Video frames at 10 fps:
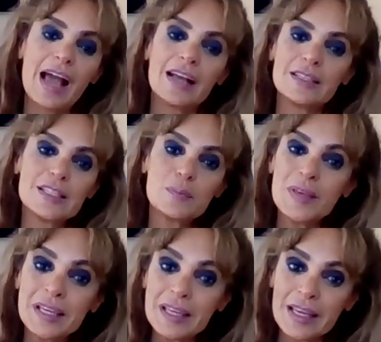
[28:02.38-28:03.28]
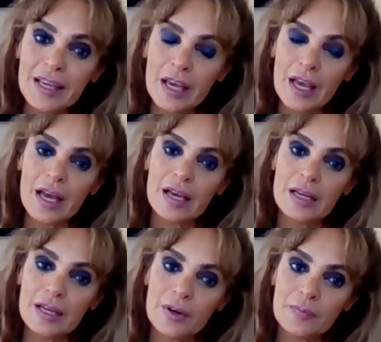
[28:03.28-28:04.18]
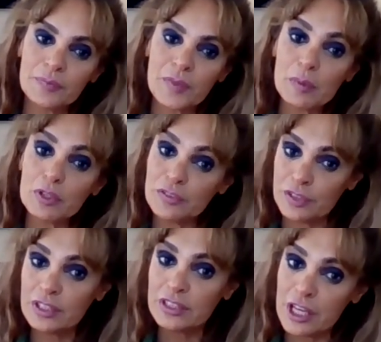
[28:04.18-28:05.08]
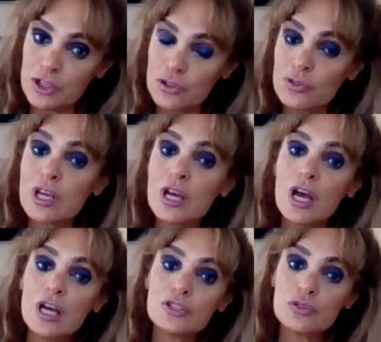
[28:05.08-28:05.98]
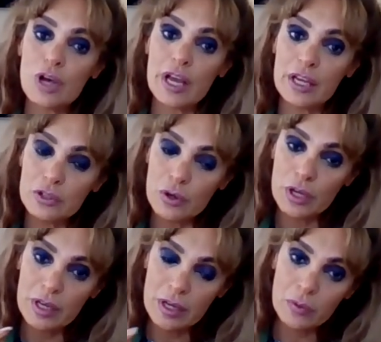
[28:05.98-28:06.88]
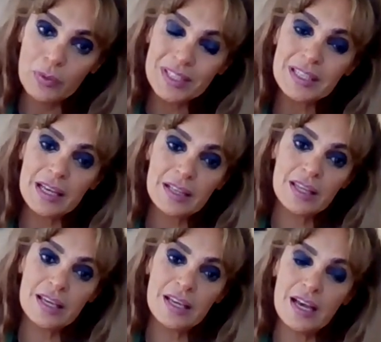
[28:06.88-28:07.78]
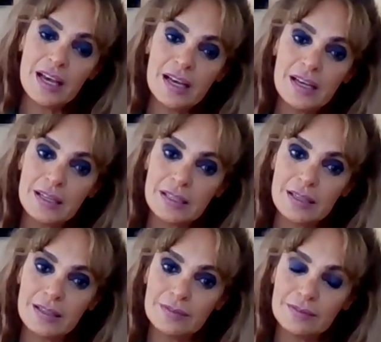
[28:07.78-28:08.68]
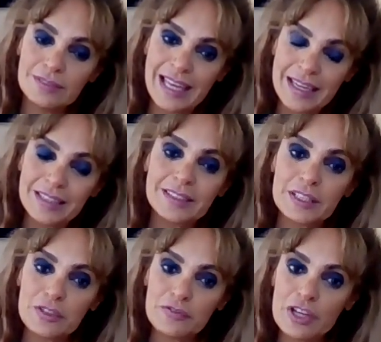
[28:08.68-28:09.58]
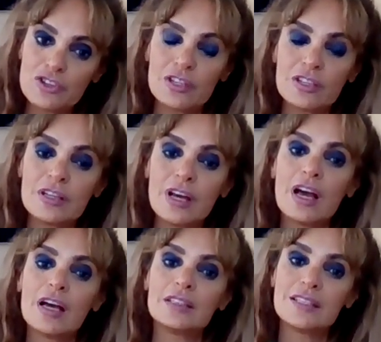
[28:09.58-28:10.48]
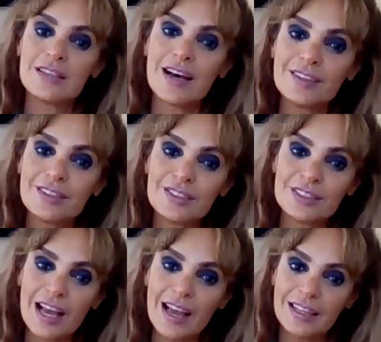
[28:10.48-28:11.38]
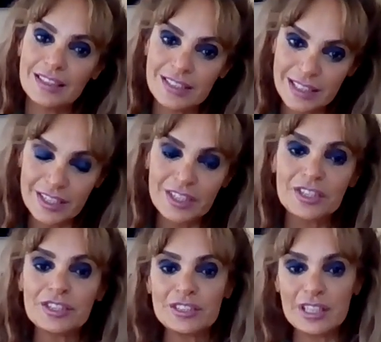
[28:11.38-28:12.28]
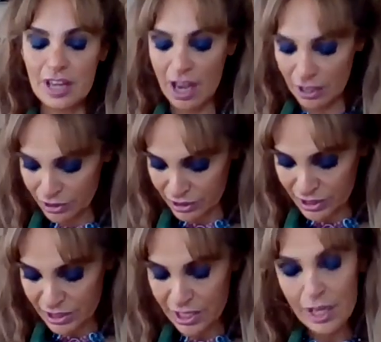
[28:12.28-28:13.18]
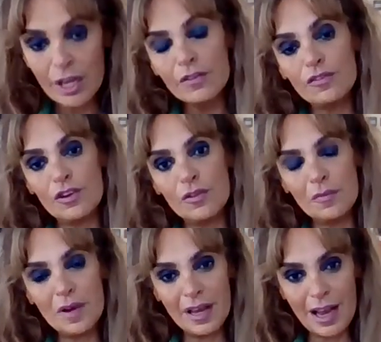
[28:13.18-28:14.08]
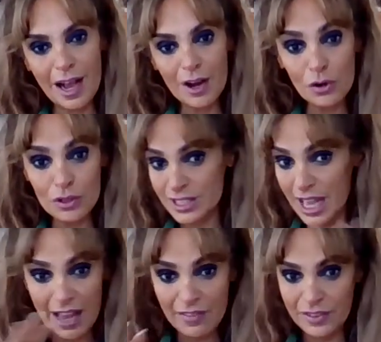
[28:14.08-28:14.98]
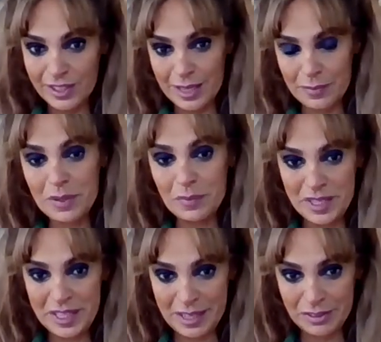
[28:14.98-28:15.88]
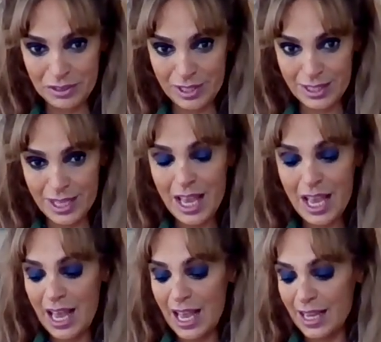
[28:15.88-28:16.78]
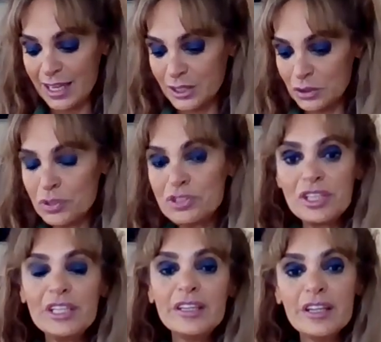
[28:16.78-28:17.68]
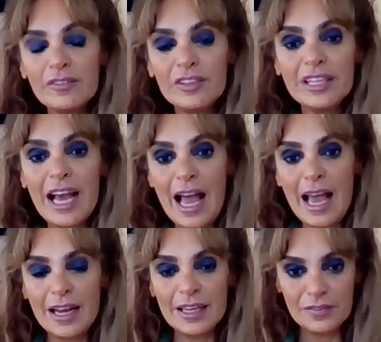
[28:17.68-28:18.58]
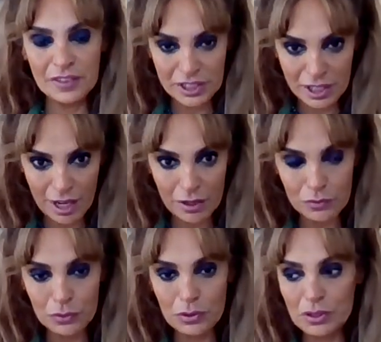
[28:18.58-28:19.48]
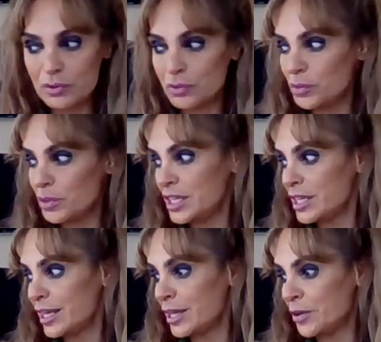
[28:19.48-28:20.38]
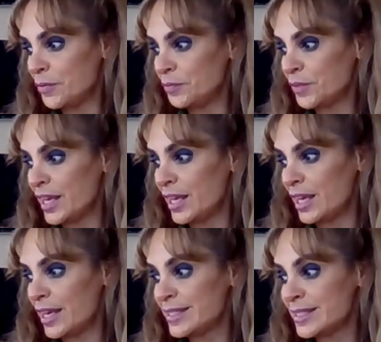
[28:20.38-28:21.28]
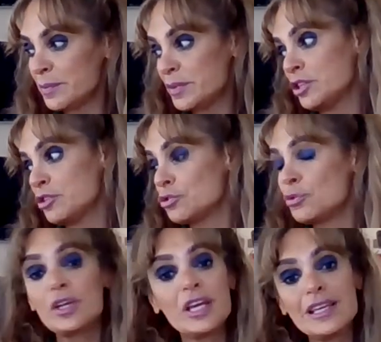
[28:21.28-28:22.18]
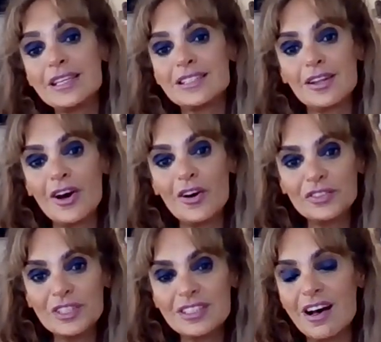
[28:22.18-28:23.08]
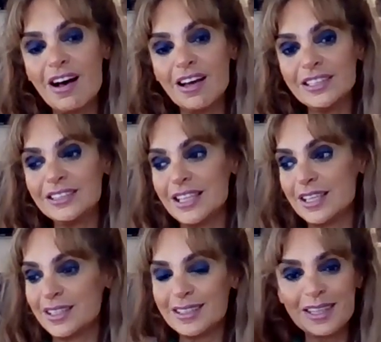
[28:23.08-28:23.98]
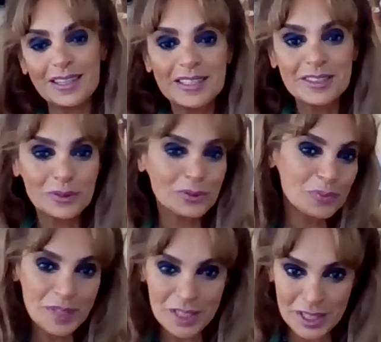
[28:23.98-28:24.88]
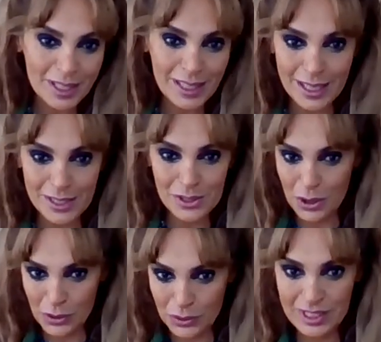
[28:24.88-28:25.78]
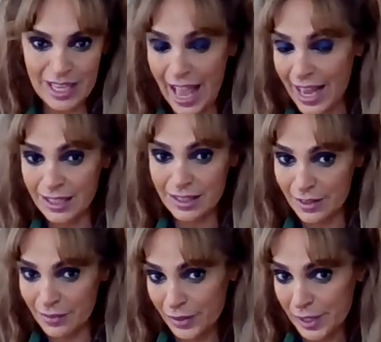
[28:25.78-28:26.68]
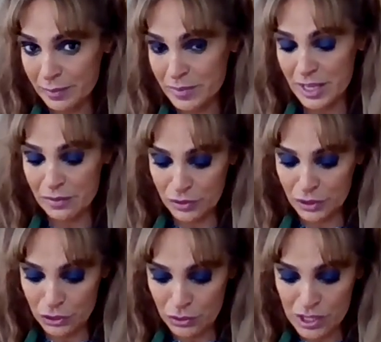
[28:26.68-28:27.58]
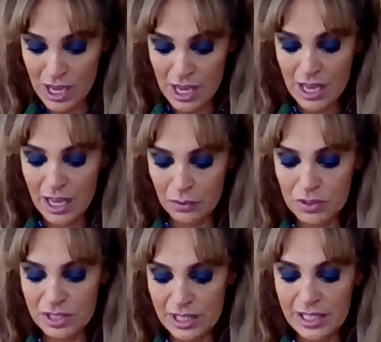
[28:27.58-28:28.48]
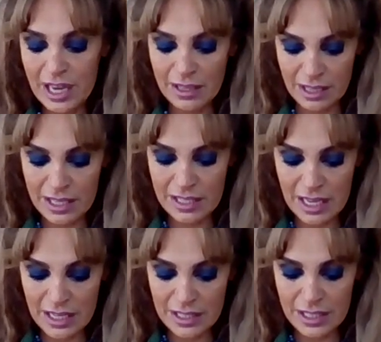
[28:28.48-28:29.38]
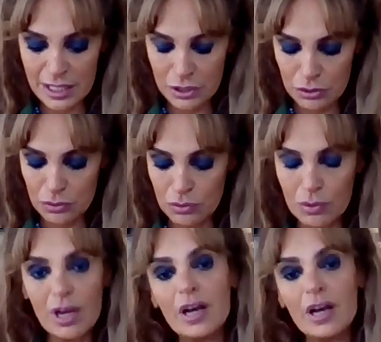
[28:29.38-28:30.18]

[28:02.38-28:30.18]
and speaking about different issues with the talented fashion designers and singers and artists from across Africa, many, many countries. And it was really lovely and very colorful. And we exhibit and showcase a lot of designs and listen to many songs and films and videos. It was really a nice idea to